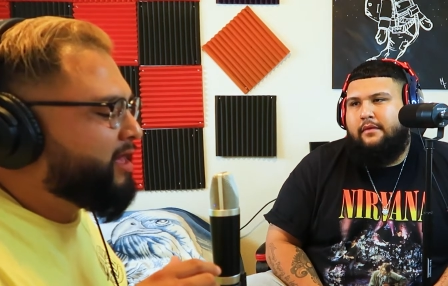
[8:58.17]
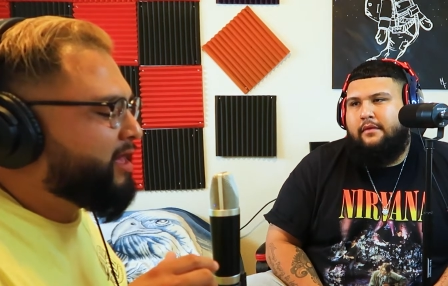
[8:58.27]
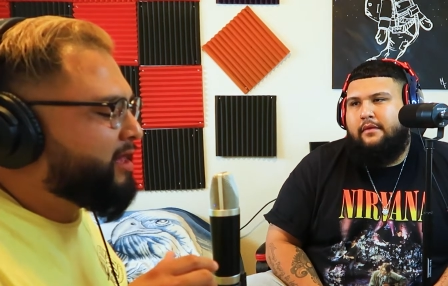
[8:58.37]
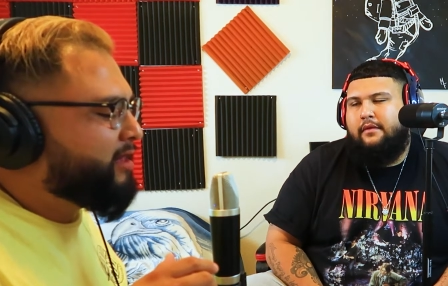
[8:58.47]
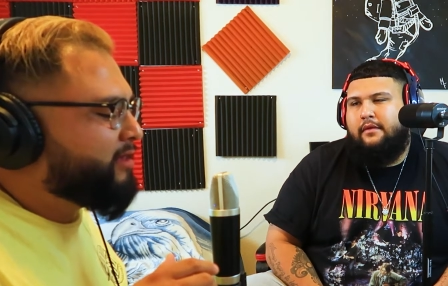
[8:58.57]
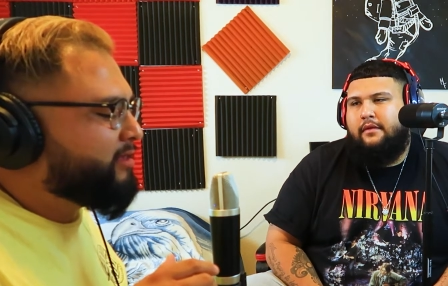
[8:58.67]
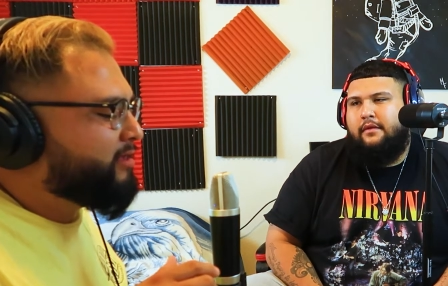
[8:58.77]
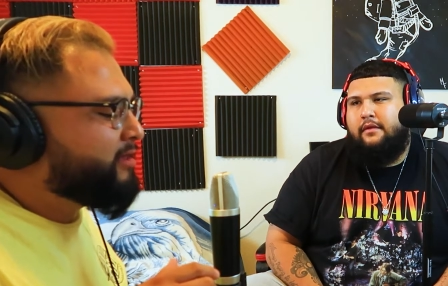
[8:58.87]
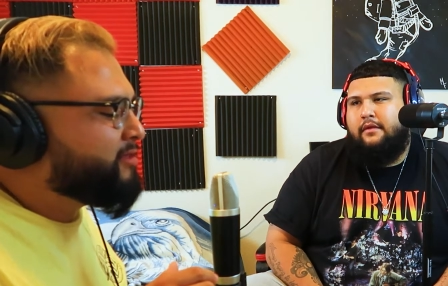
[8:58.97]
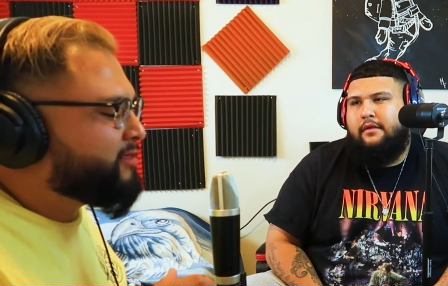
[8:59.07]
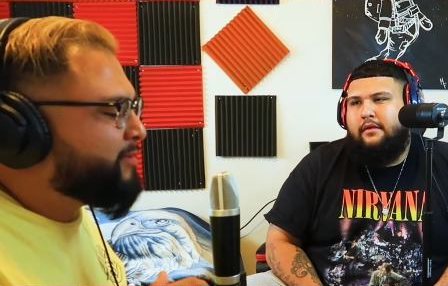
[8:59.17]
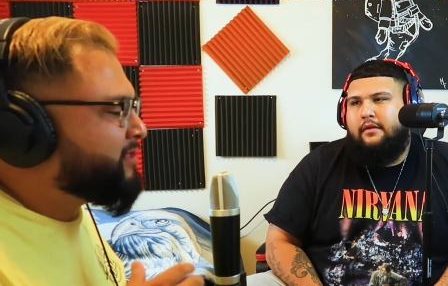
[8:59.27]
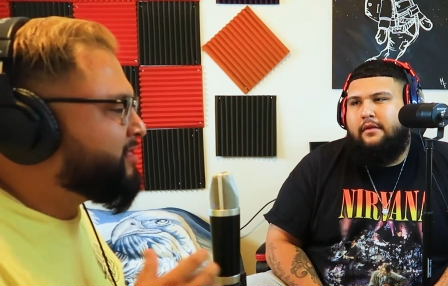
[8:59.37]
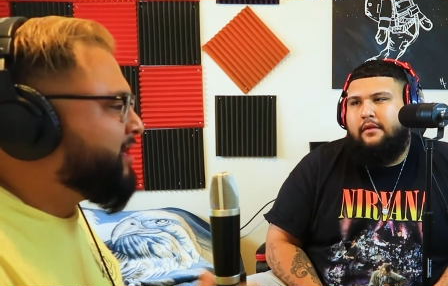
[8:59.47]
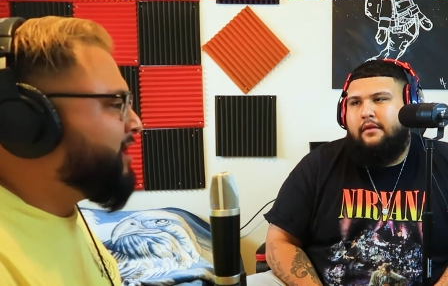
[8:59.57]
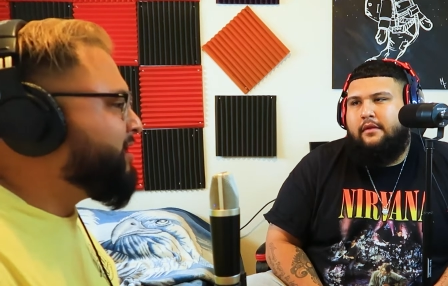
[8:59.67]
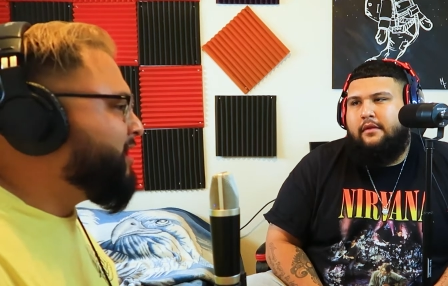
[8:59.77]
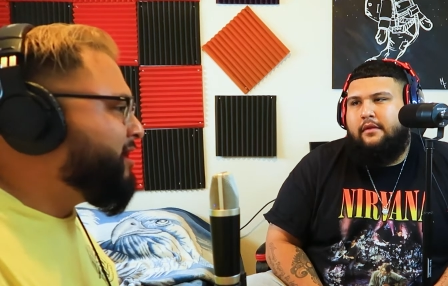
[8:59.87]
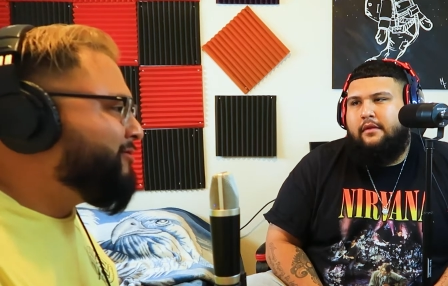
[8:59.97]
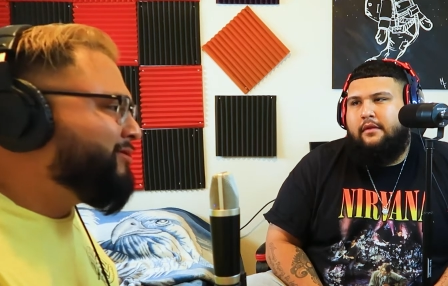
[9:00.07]
Speaker 1: and it's just about staying
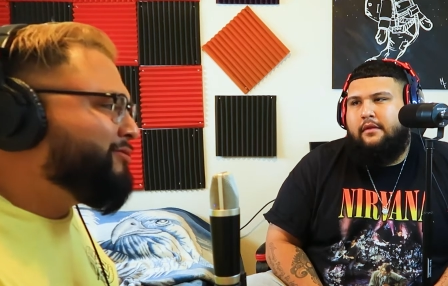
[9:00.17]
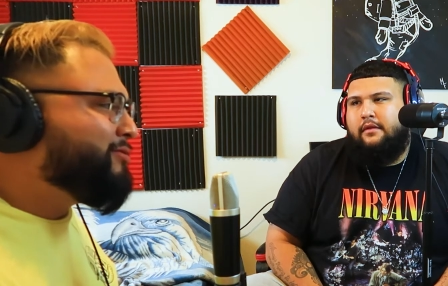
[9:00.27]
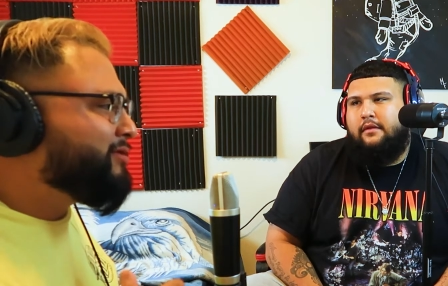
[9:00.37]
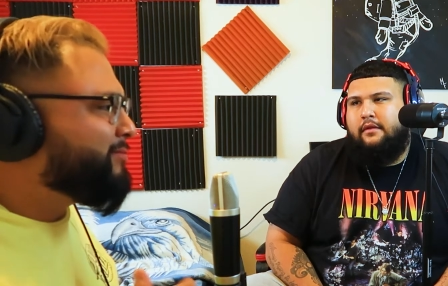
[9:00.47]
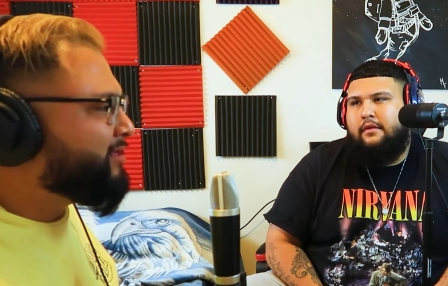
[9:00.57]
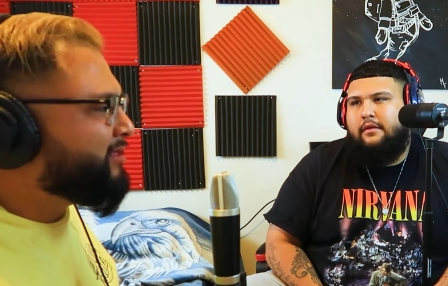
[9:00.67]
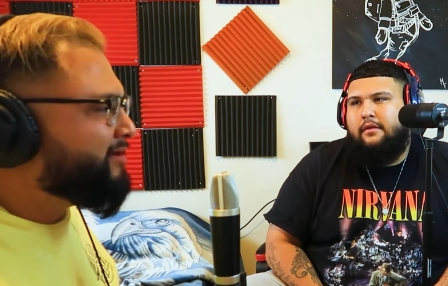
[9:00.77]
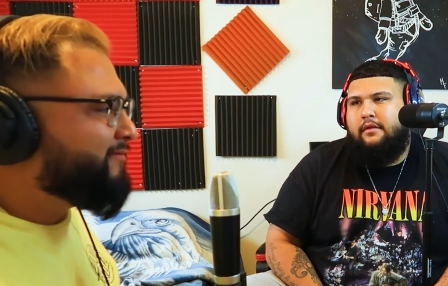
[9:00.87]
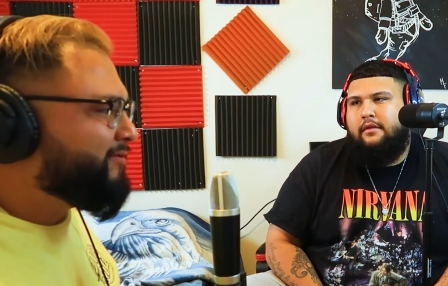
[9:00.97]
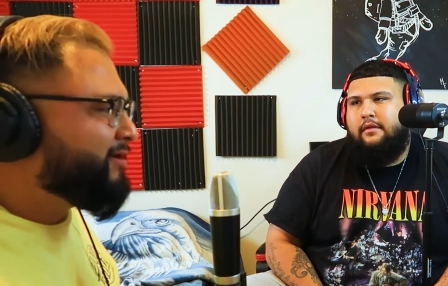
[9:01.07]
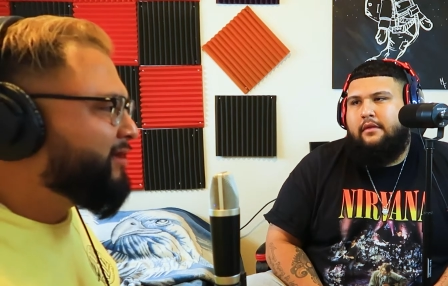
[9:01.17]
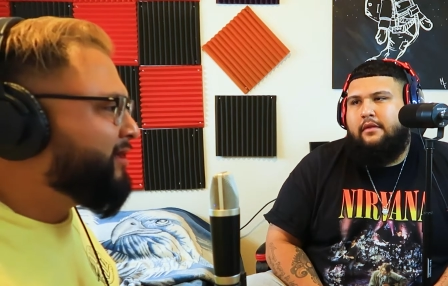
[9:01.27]
out and doing something different.